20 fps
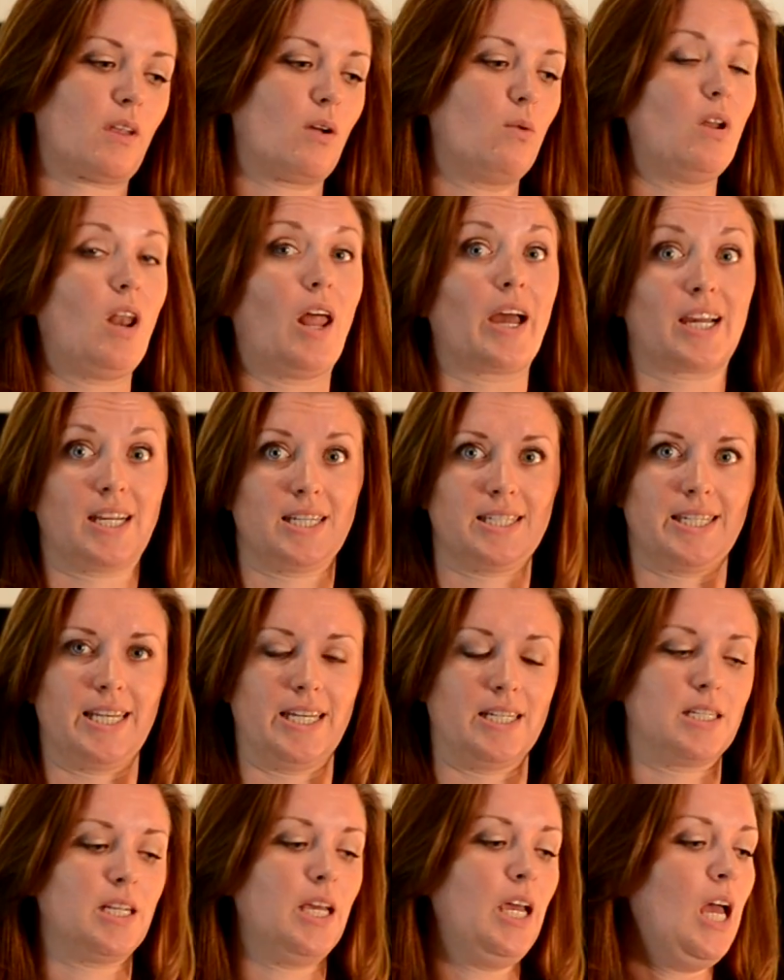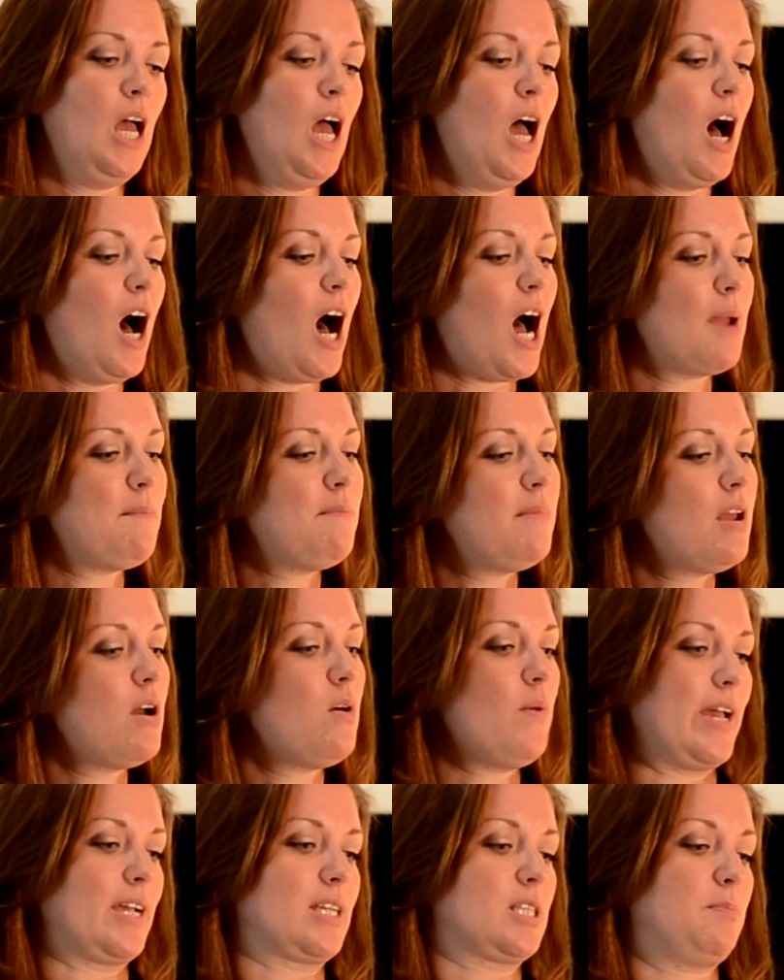Well, like I said, I'm
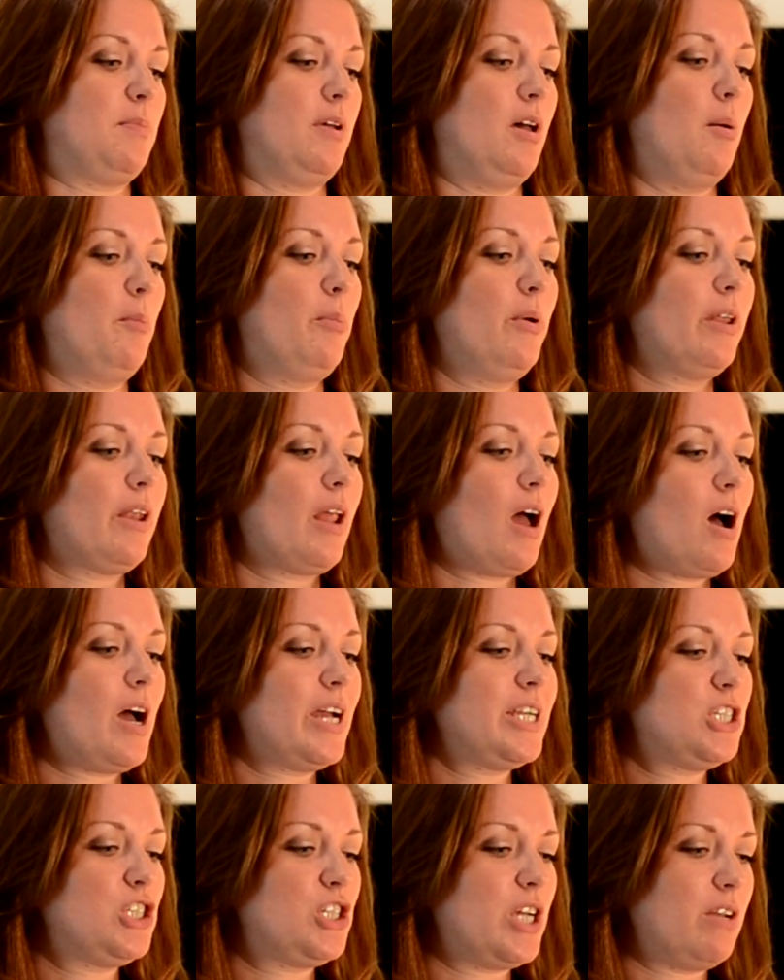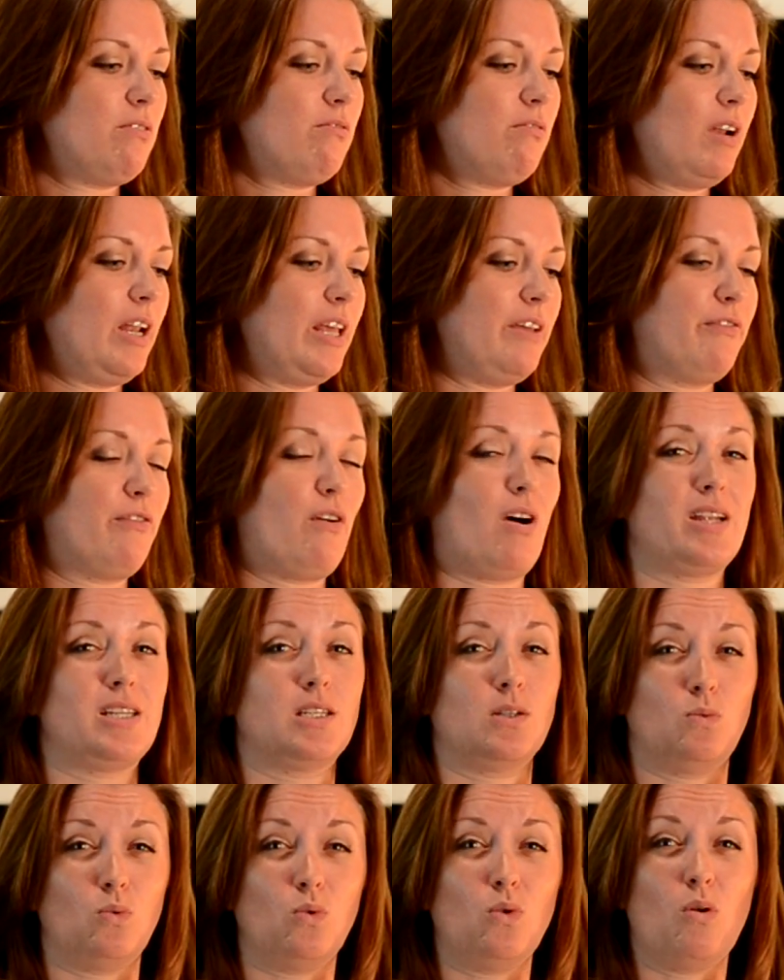no expert, but I generally find
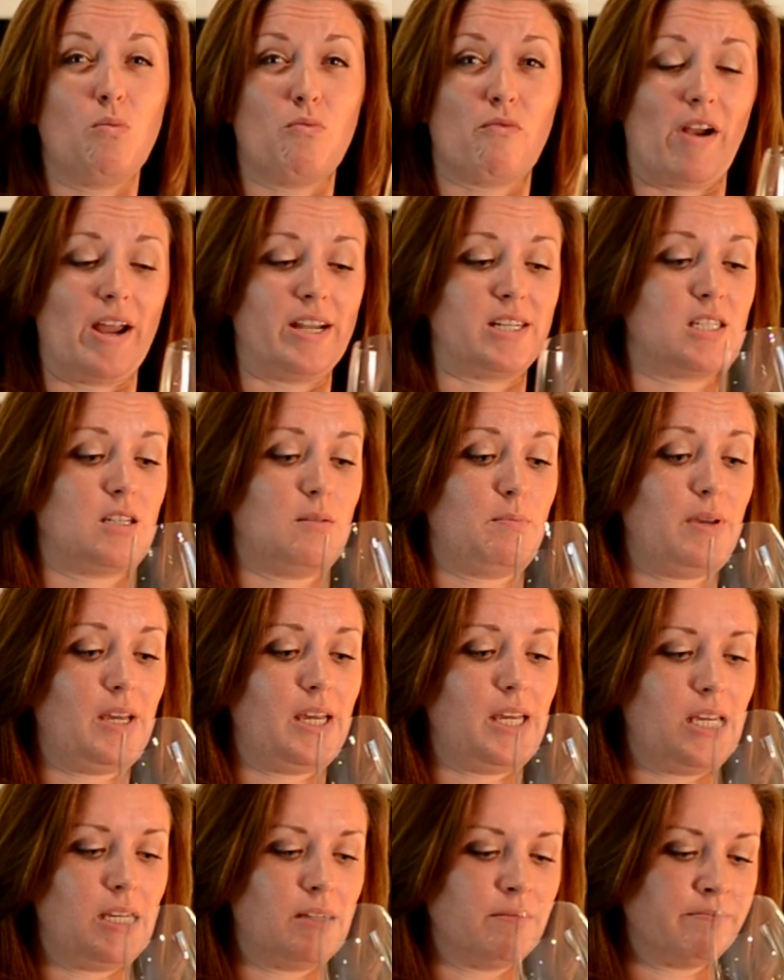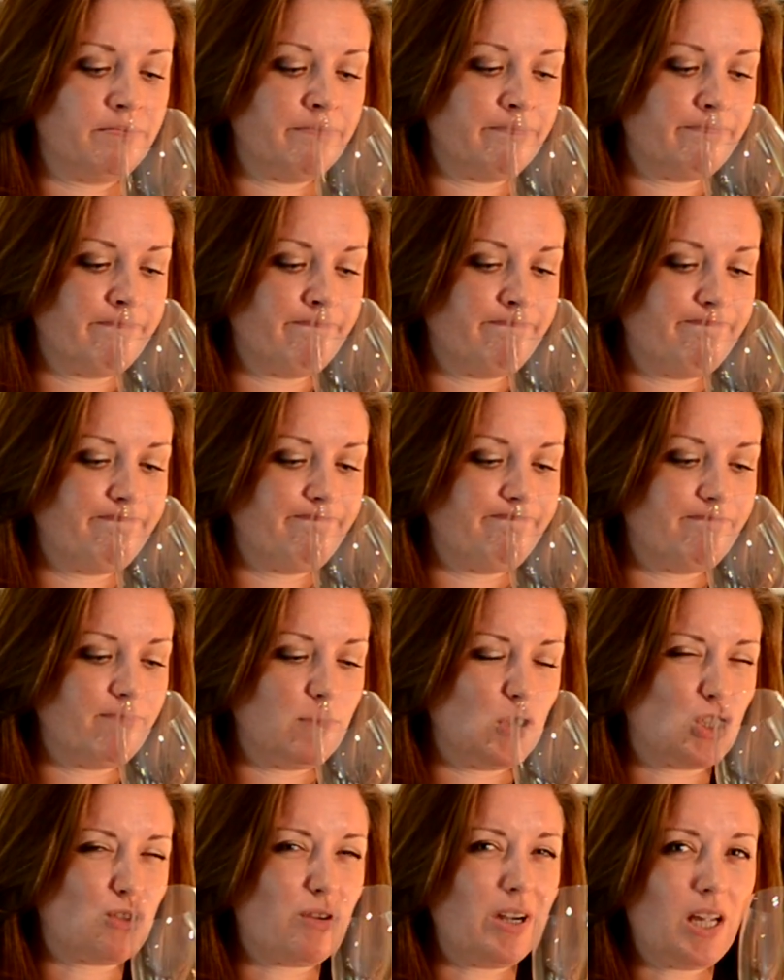a warm red to be
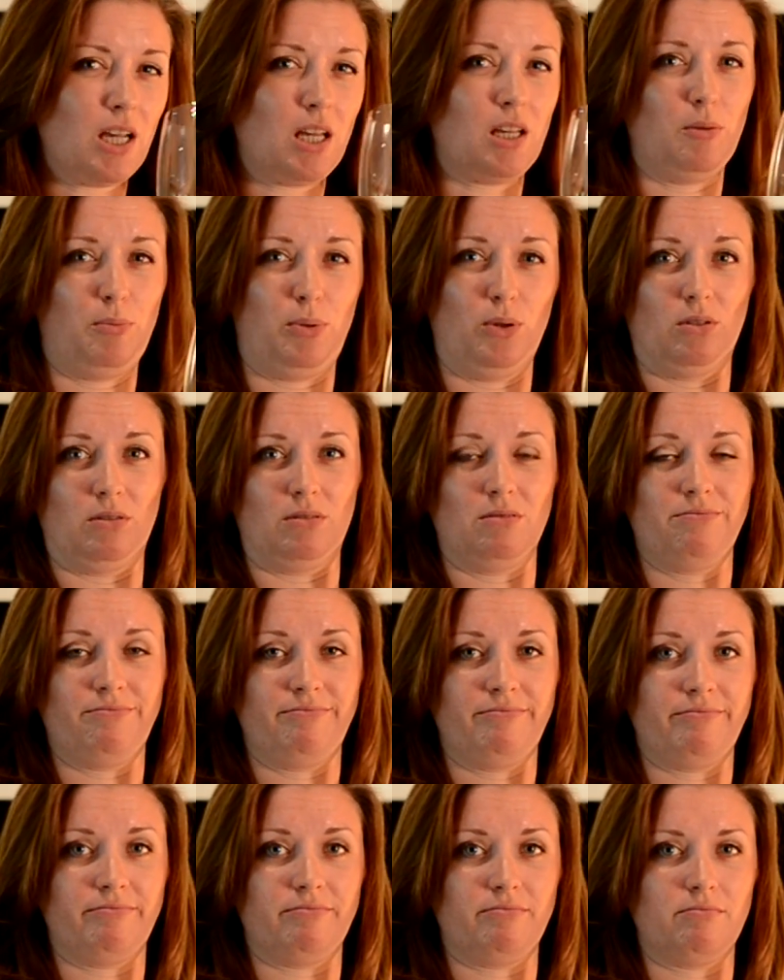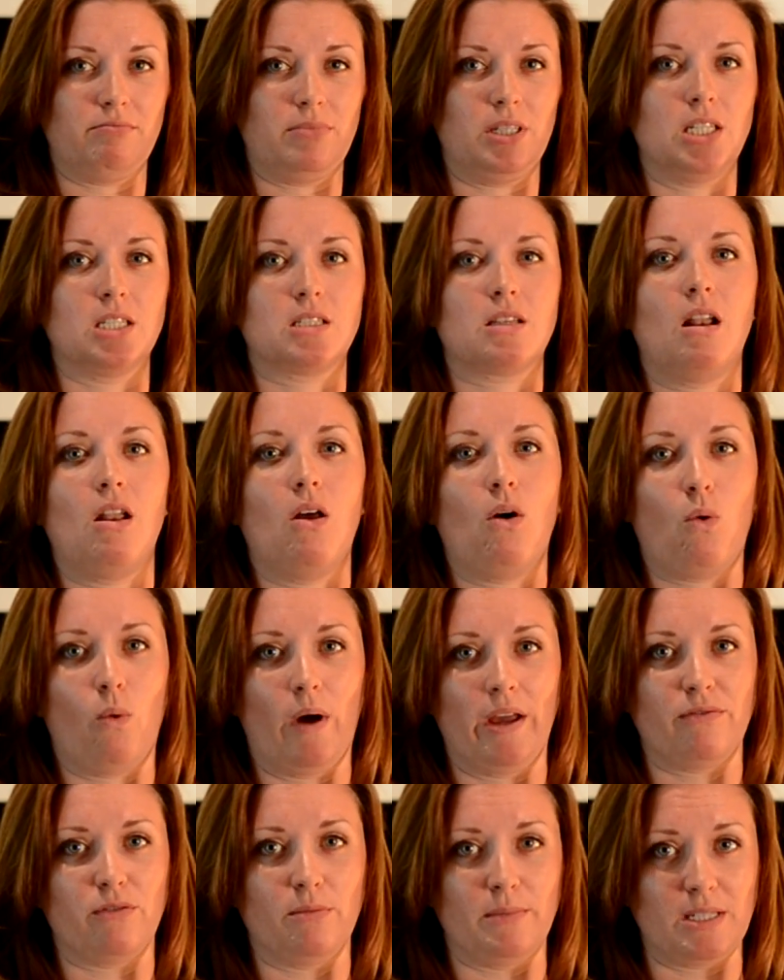drinkable, but it's a long
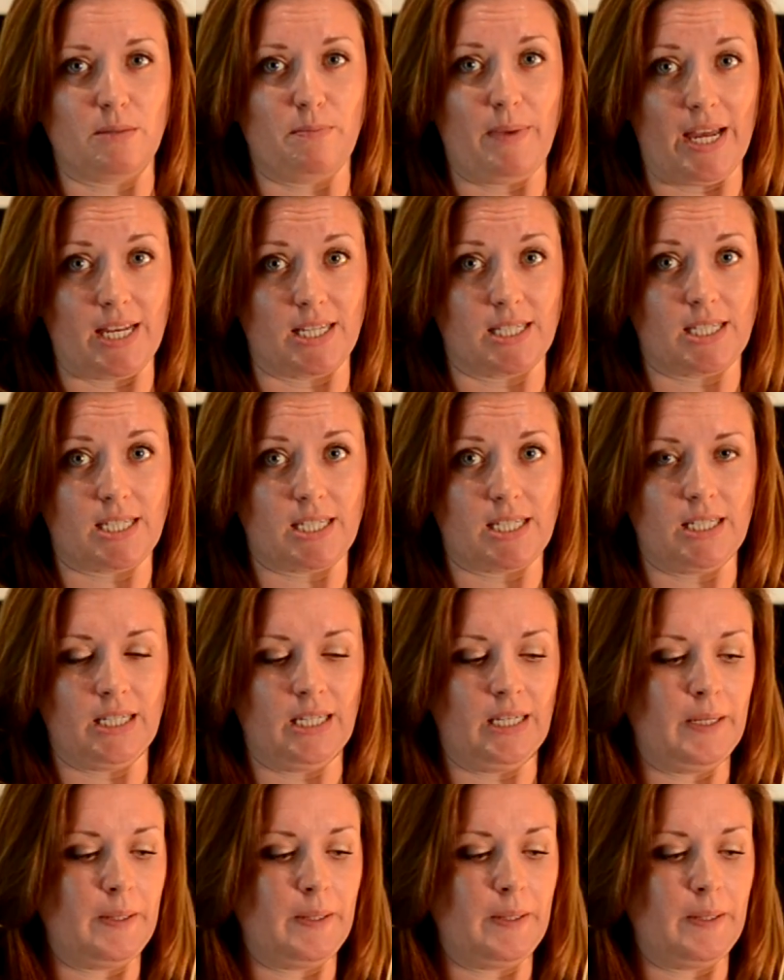way from its best.